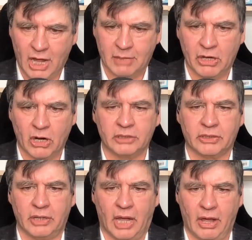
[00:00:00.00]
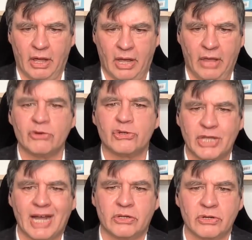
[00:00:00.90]
talk about other
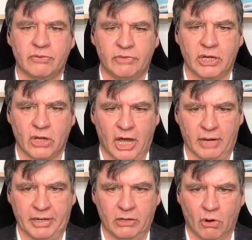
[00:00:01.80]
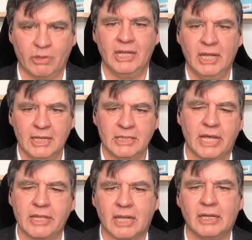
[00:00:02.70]
sectors of the economy, growing,
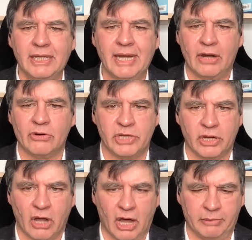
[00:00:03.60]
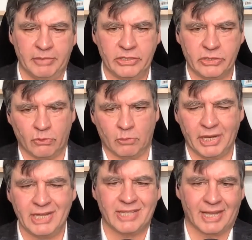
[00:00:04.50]
say, the clean energy economy to
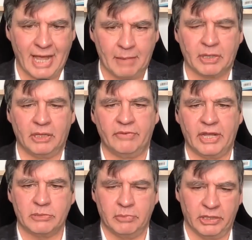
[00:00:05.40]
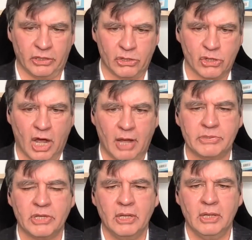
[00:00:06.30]
replace the capital investment and the
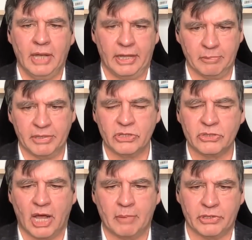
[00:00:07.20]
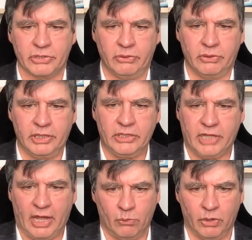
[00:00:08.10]
jobs and the business
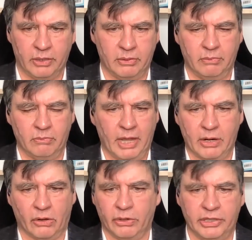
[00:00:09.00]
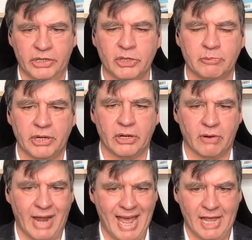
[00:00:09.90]
opportunities that are going to
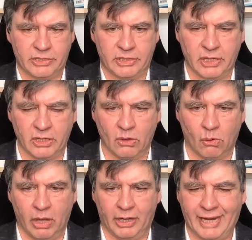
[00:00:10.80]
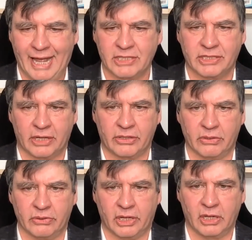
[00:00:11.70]
disappear as the oil and gas
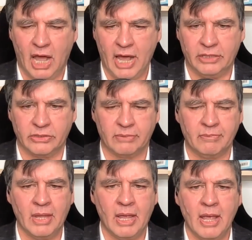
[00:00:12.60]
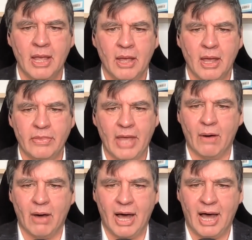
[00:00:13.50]
sector declines.
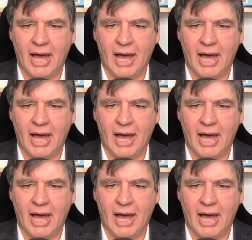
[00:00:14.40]
Now,